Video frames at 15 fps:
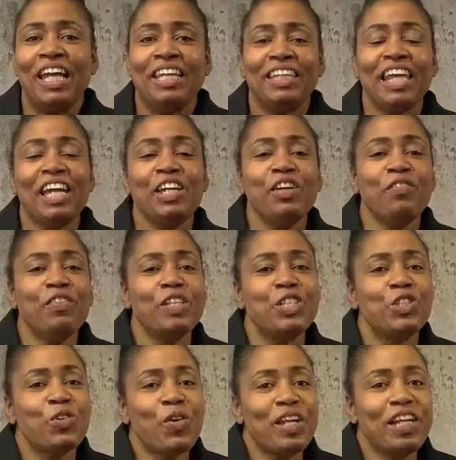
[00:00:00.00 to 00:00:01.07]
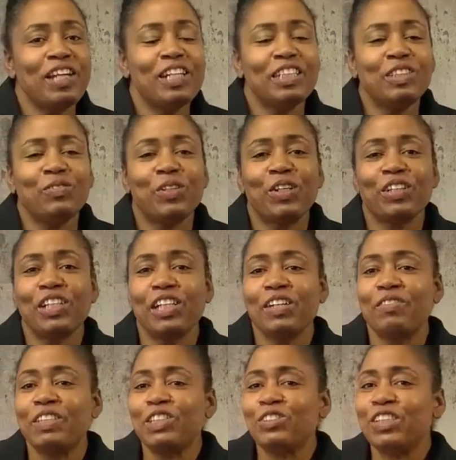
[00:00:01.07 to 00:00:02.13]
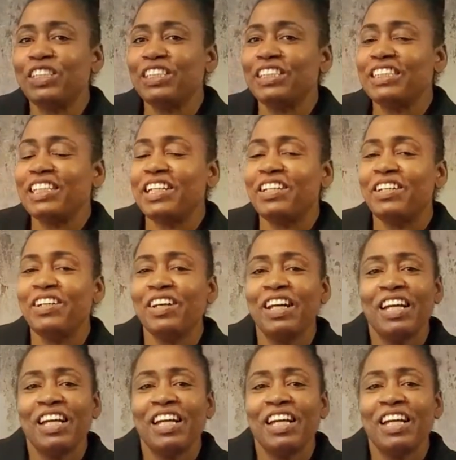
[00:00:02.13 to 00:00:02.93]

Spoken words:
Thank you for joining us, World Deliverance Christian Center.